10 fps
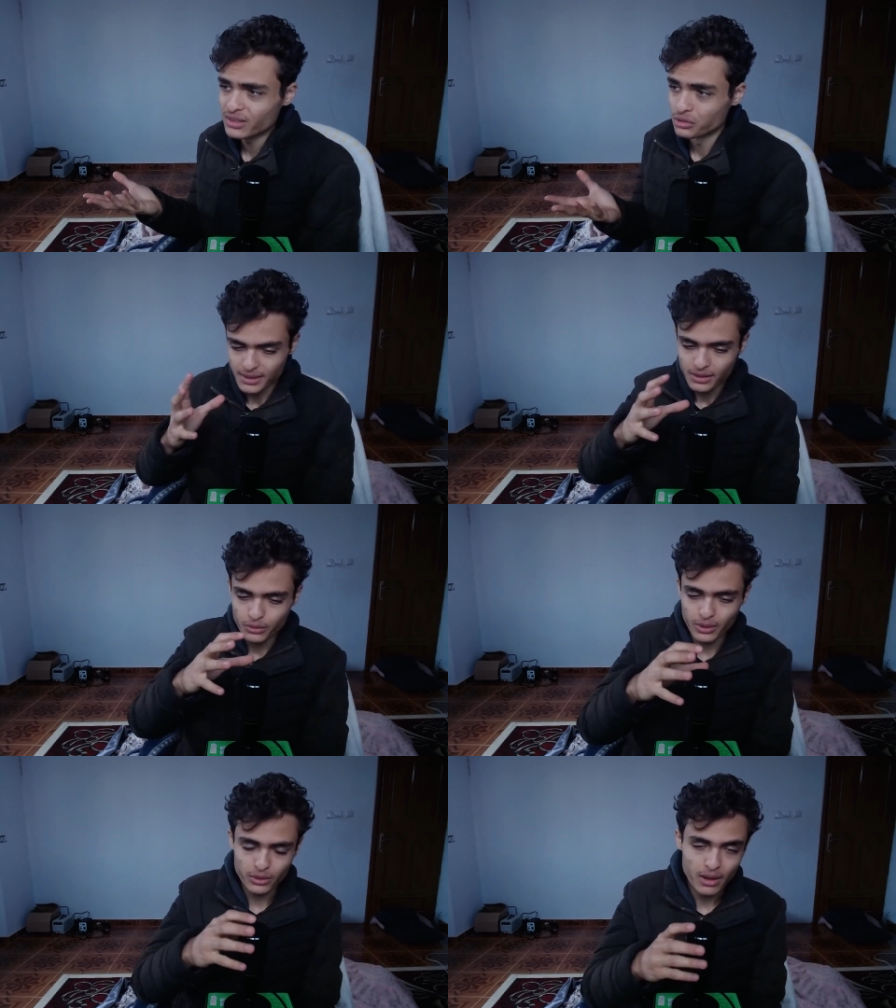So
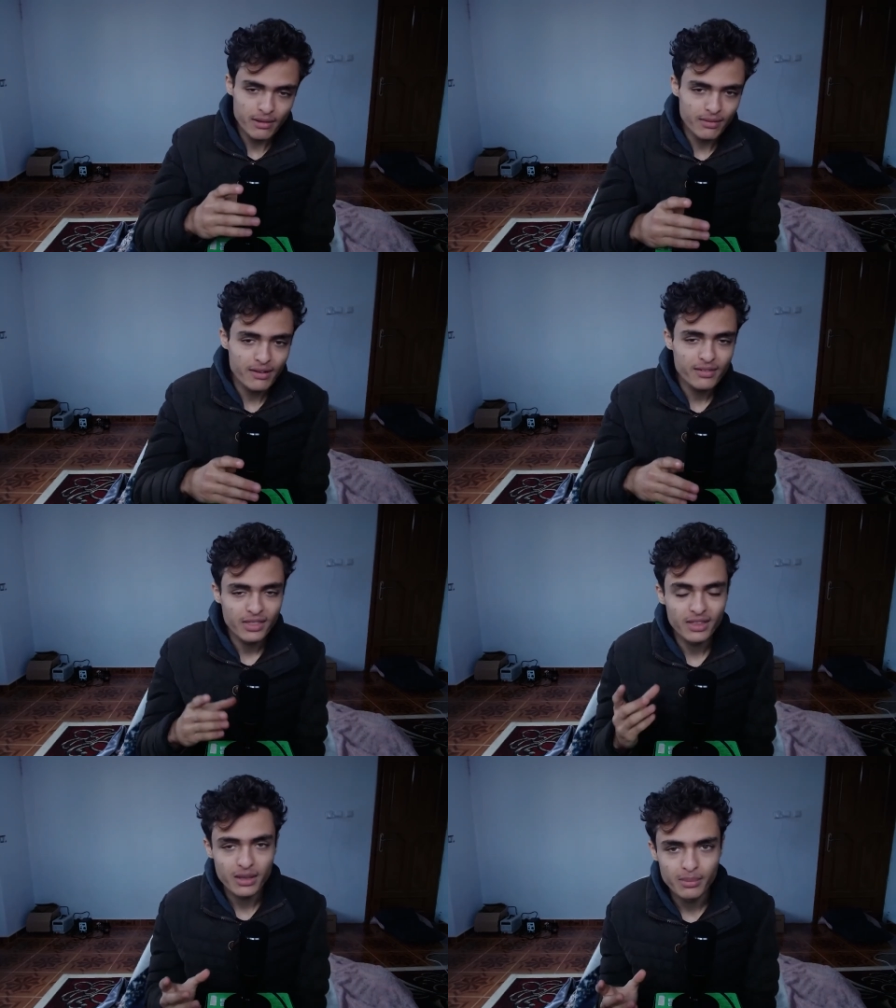when you have
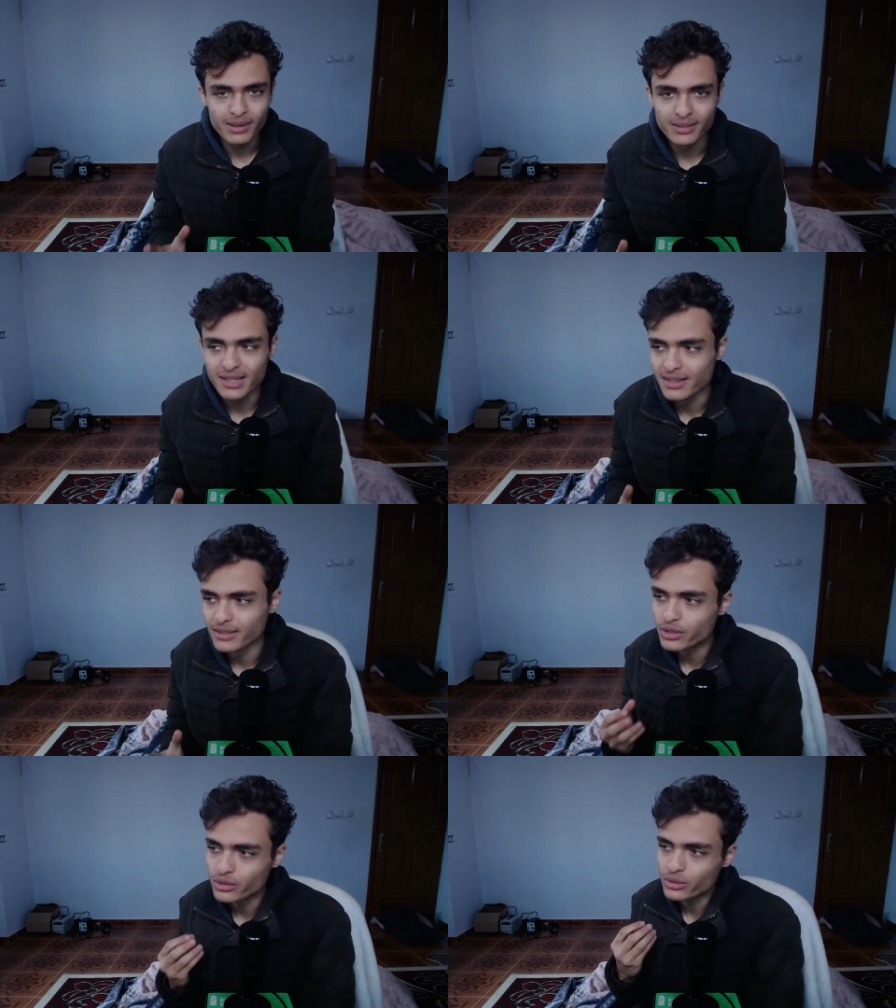everything built
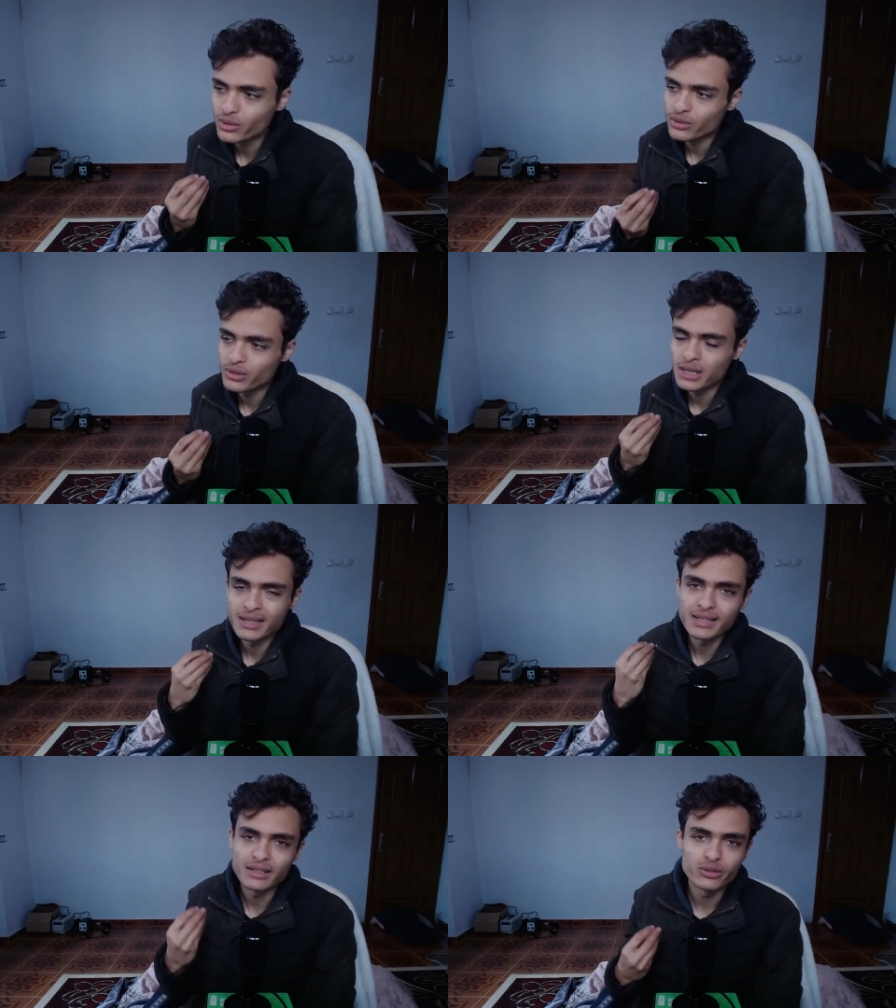in, you don't
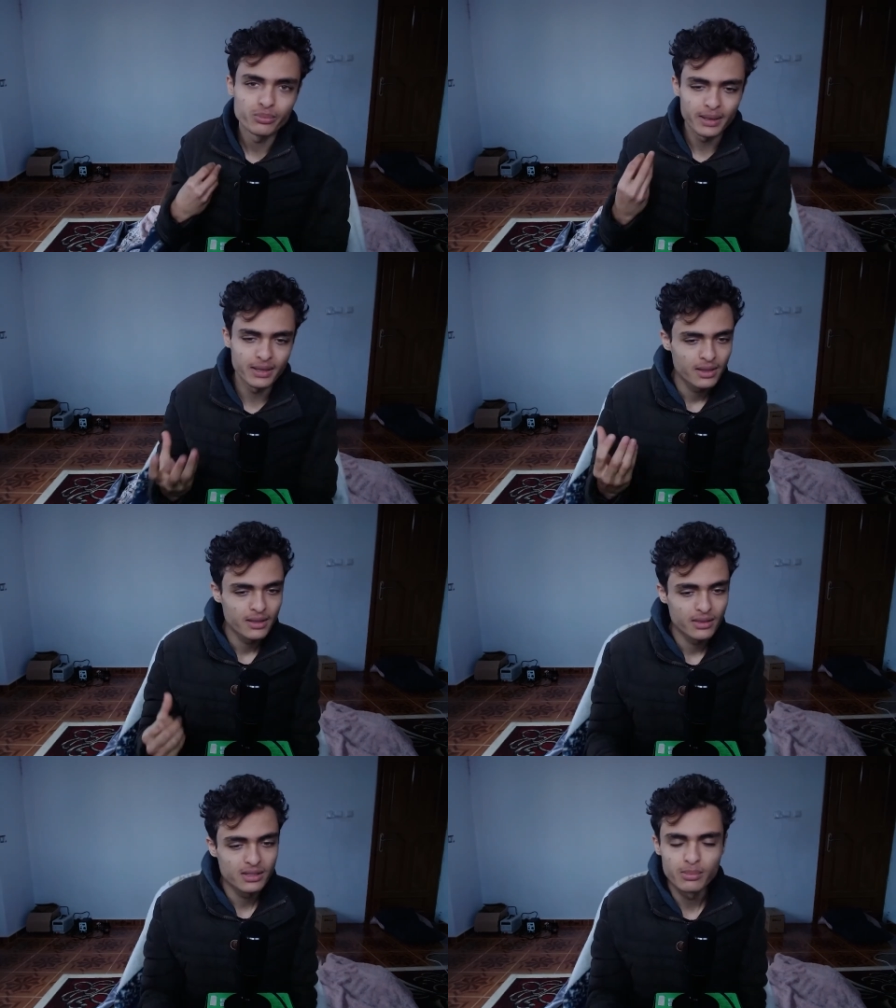need to pay
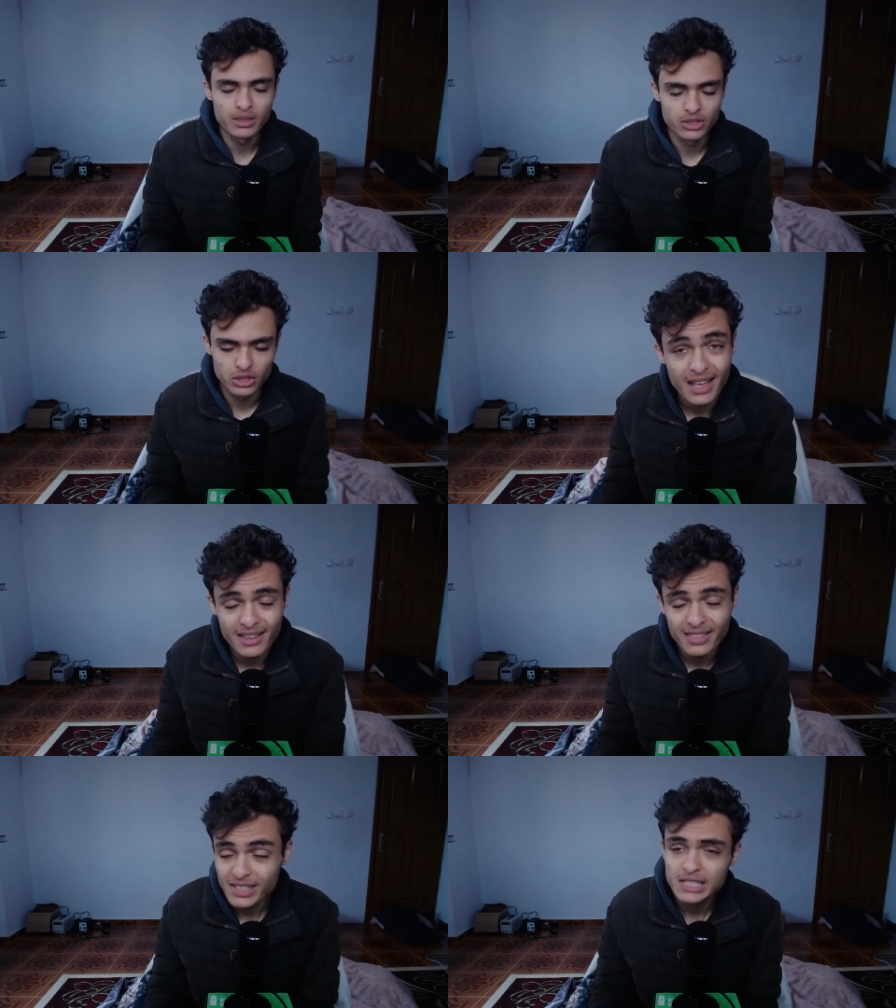this much,
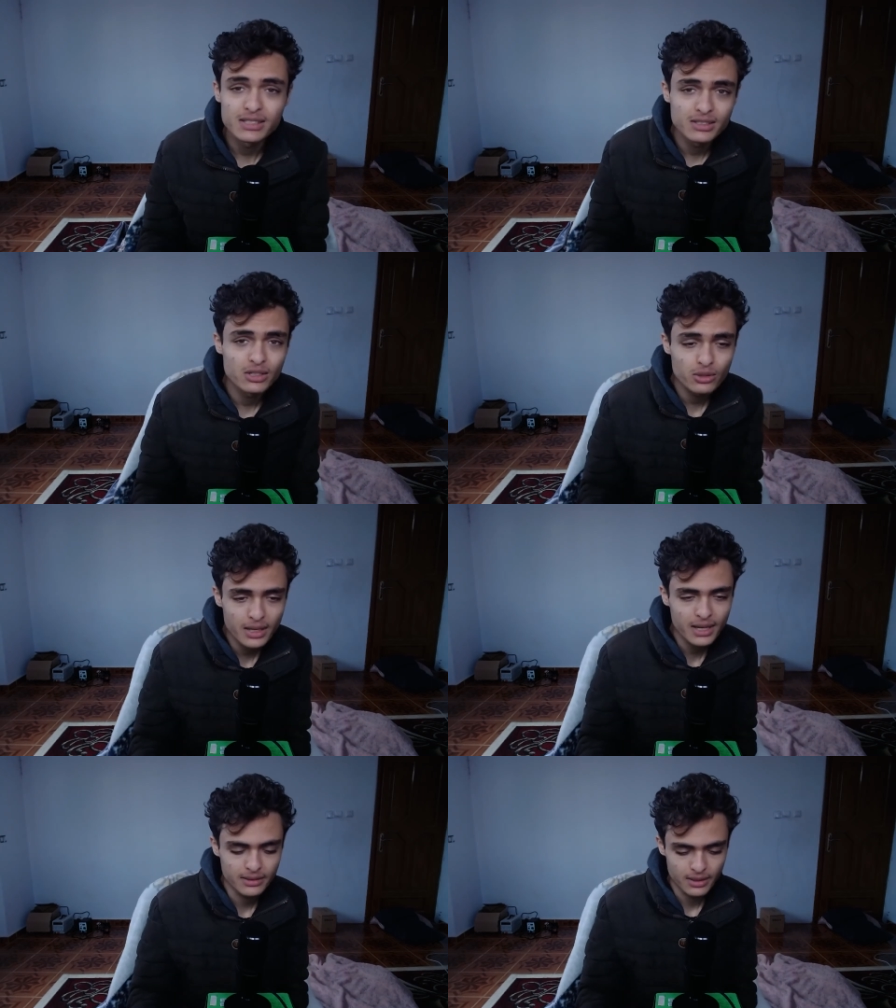and this is so great.